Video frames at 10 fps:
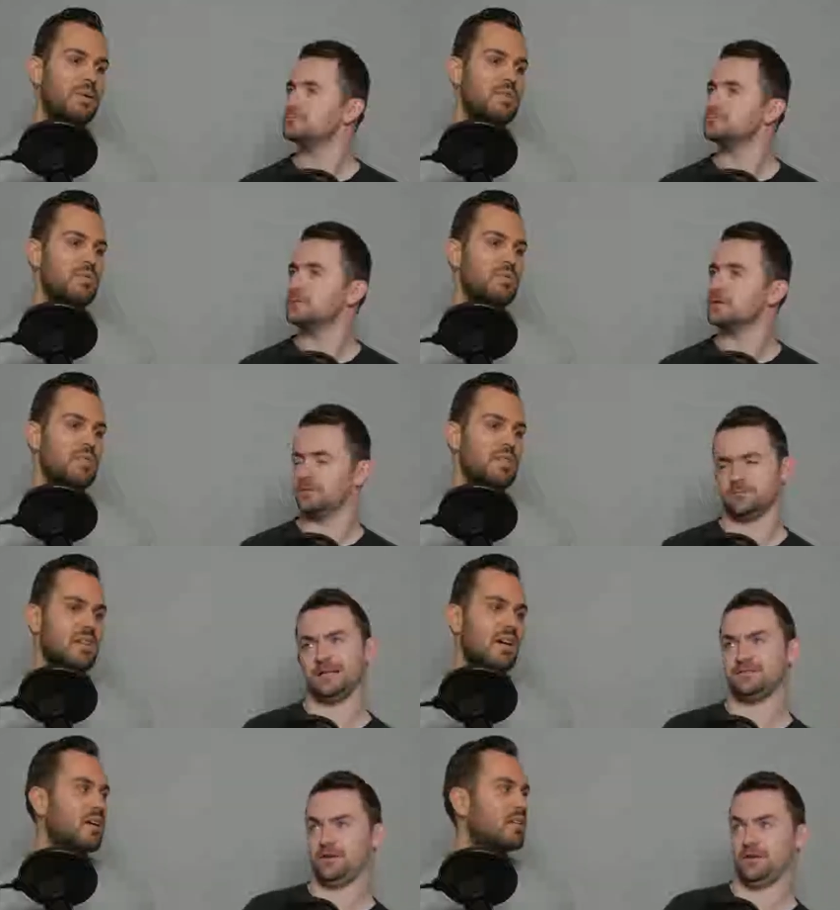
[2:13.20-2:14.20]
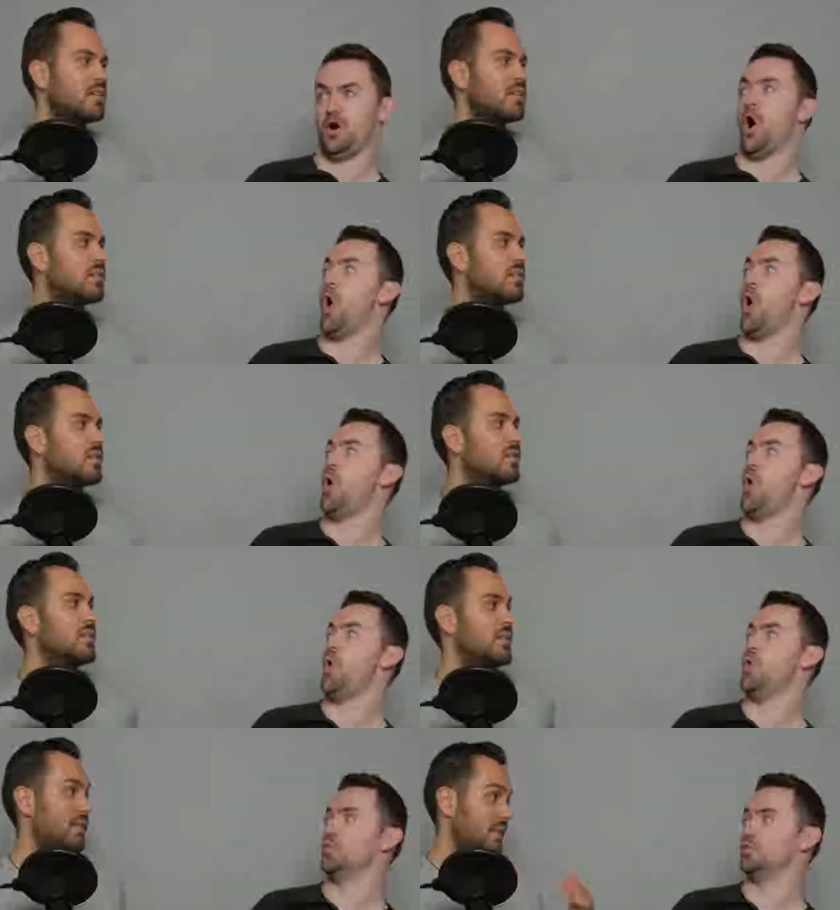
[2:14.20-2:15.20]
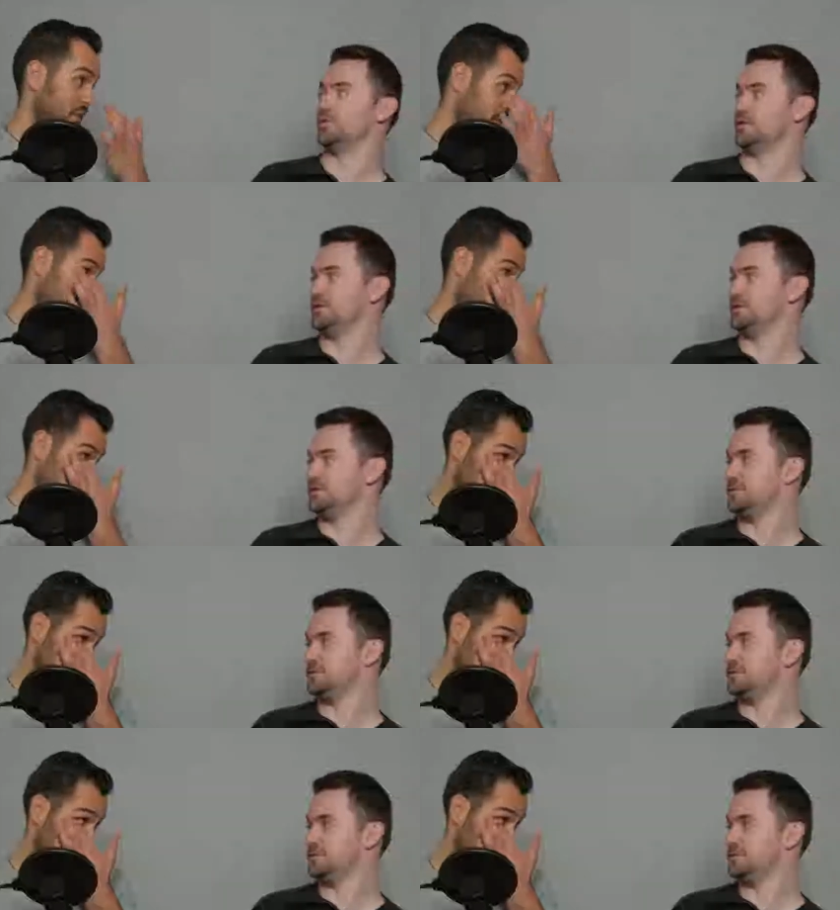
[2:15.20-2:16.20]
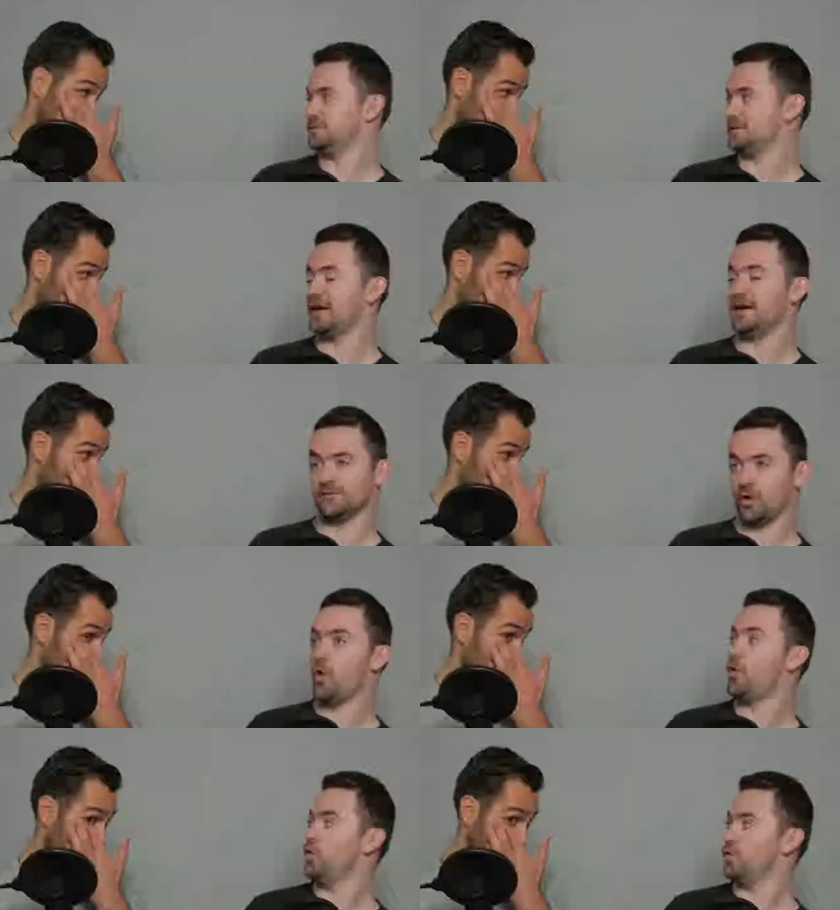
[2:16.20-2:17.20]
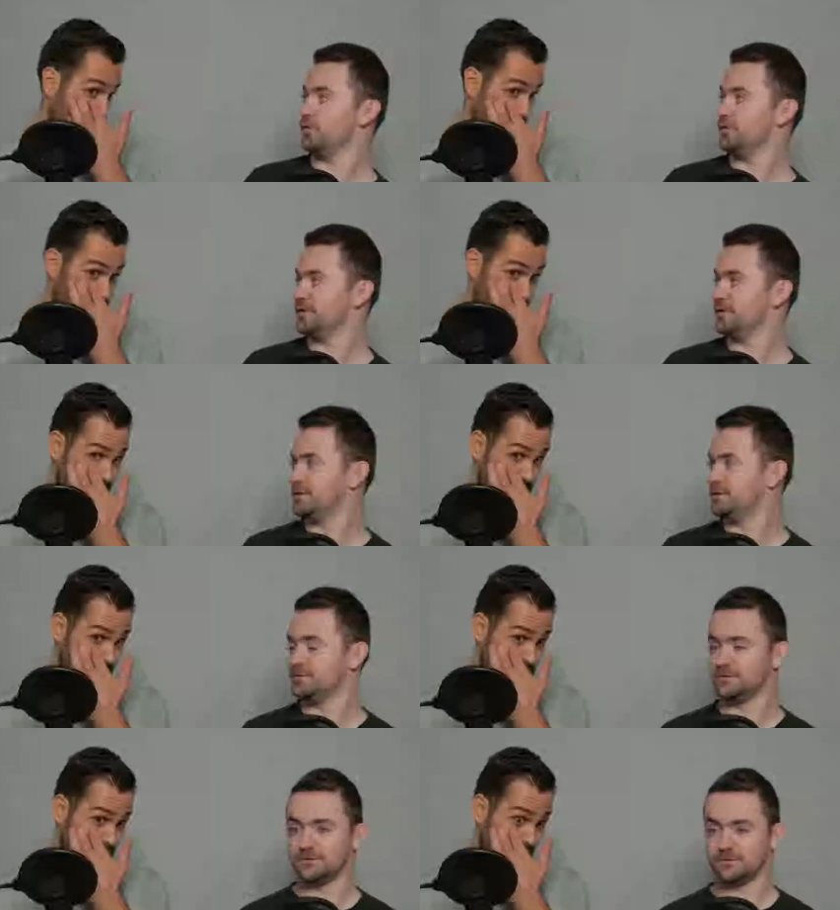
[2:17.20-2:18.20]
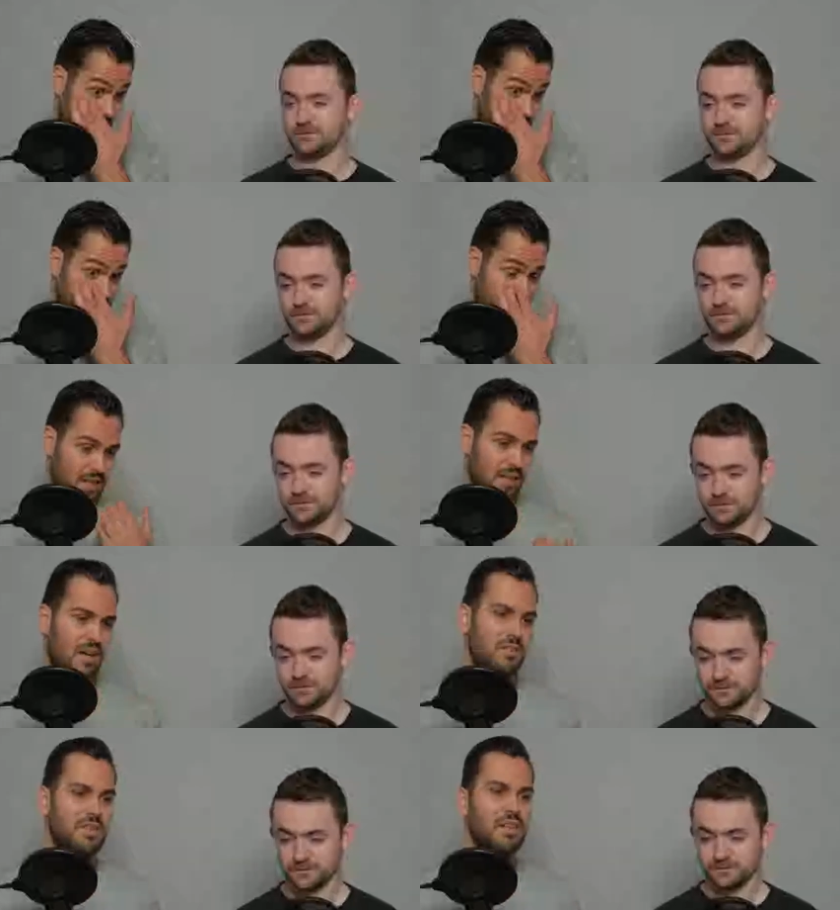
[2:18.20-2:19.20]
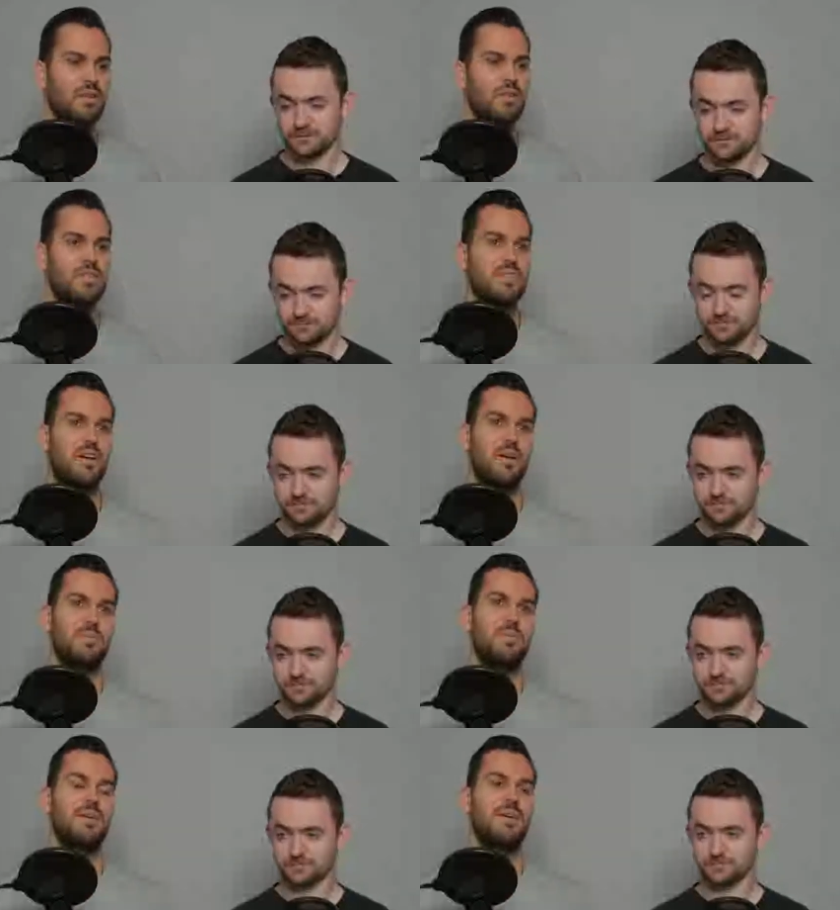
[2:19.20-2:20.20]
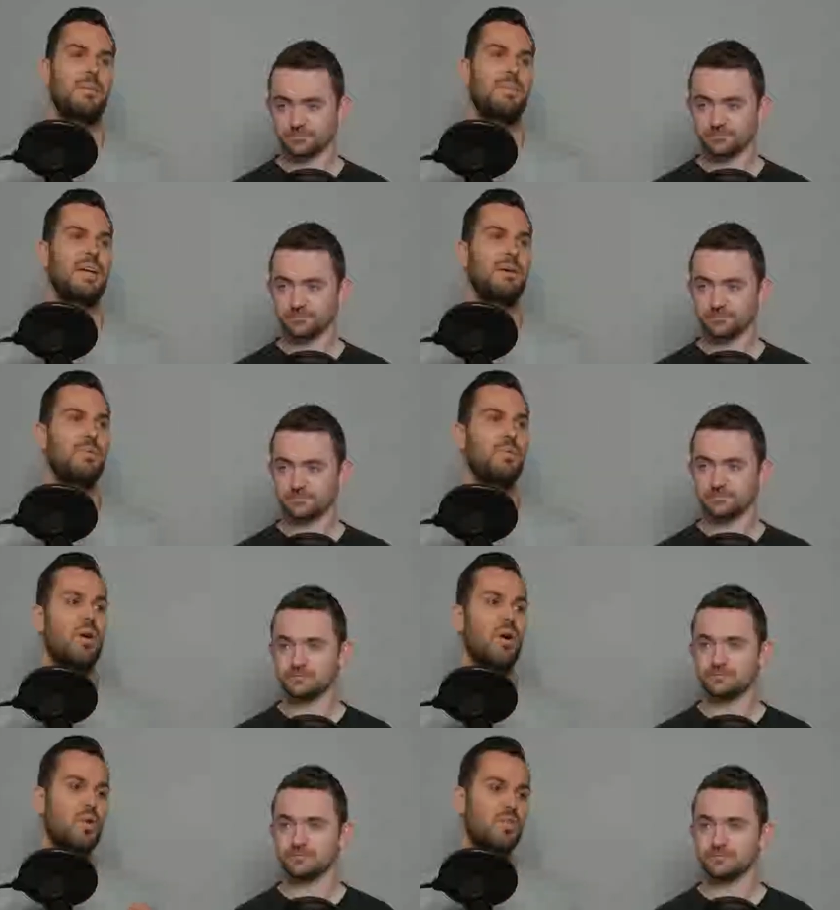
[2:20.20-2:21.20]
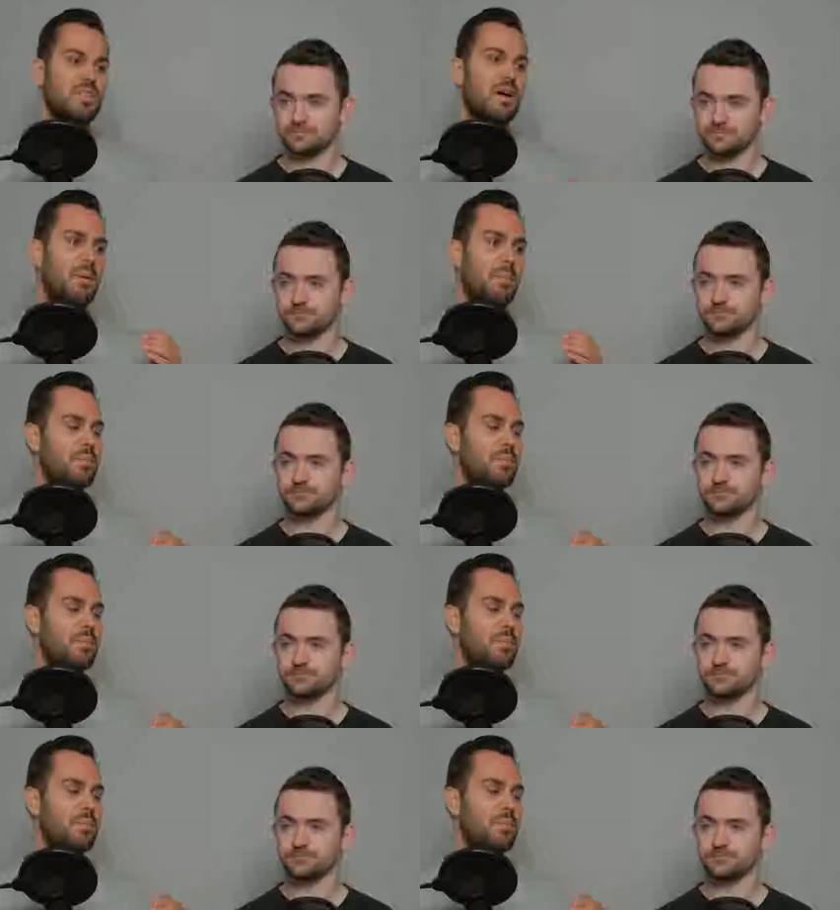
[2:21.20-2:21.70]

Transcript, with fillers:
Speaker 1: but it's also this. That's old. It is an old episode. That is old. But it's also that idea that I think a lot of the time people over time are,